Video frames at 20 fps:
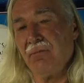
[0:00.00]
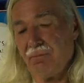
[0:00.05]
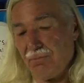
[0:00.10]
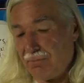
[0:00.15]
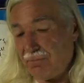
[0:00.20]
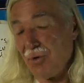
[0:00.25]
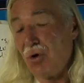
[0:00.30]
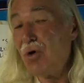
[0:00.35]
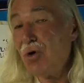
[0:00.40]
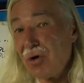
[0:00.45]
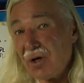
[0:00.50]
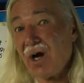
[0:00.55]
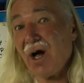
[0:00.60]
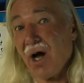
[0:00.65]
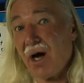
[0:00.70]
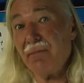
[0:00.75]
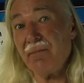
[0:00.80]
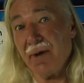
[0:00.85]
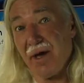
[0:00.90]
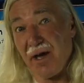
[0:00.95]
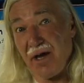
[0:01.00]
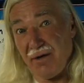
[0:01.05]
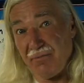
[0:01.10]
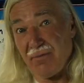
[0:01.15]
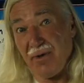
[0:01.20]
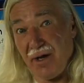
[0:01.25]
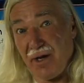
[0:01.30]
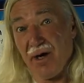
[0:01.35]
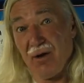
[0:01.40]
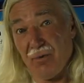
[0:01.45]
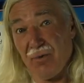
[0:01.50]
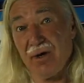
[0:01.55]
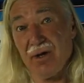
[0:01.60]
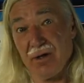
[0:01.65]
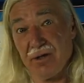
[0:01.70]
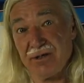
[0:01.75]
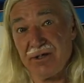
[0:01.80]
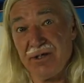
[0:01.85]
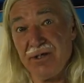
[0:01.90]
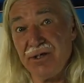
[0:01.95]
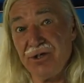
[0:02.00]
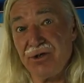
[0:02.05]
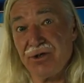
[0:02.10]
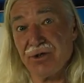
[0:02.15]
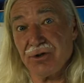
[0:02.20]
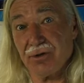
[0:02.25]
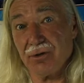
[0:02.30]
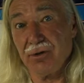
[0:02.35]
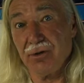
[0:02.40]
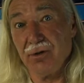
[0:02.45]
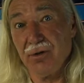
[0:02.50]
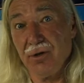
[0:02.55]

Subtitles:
Buddha may have been a real teacher.